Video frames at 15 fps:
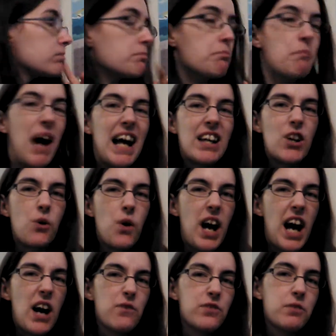and
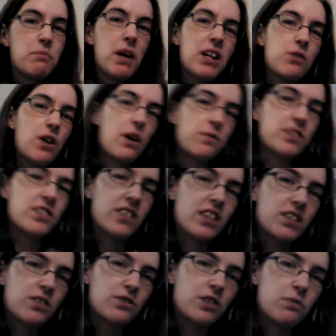Minecraft. Minecraft is
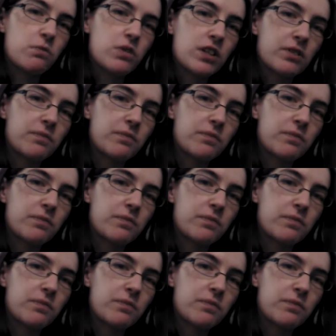almost